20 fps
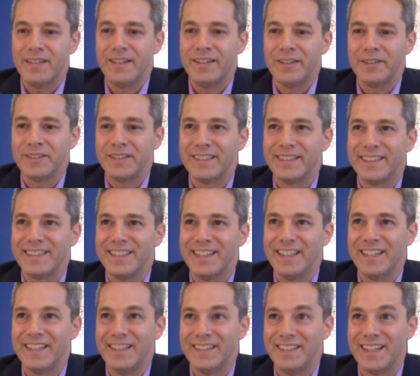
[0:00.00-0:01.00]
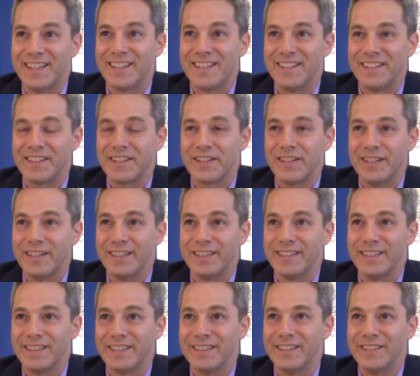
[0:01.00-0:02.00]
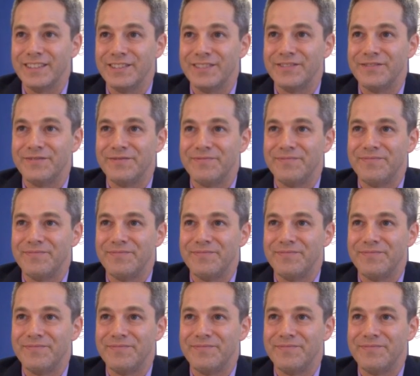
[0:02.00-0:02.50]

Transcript: you know, that's an exciting thing to do.